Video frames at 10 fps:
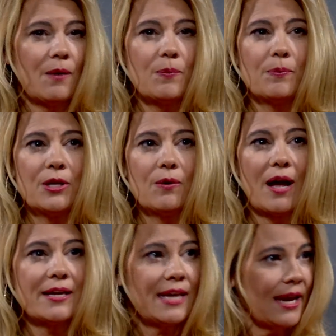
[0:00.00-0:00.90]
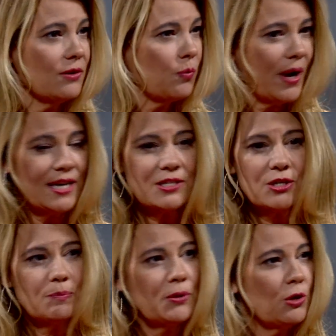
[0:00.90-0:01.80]
I gained weight
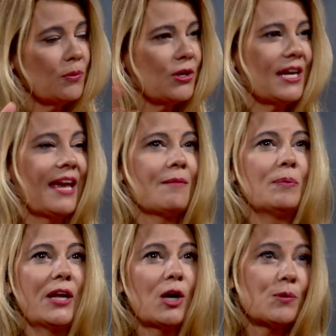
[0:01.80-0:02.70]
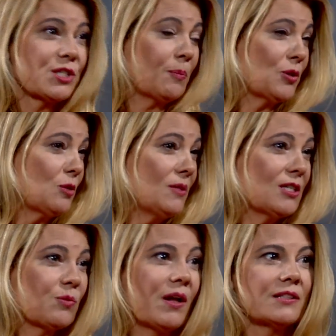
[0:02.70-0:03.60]
during puberty, and Blair was supposed to be
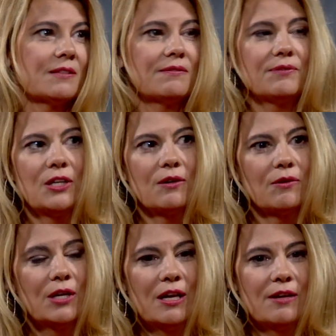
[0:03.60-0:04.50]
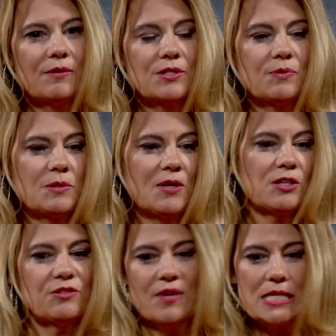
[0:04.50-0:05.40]
svelte, and it was supposed to be
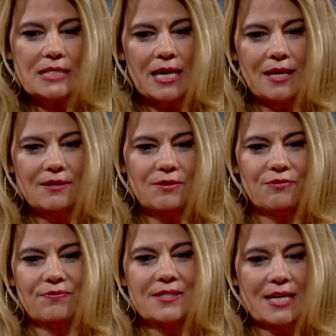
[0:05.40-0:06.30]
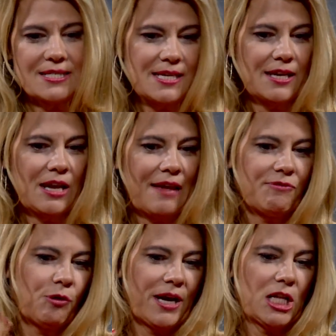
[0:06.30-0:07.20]
all svelte and sexy and
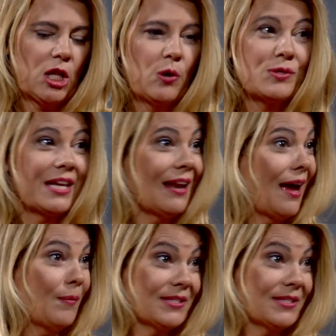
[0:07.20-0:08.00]
had great clothes, and I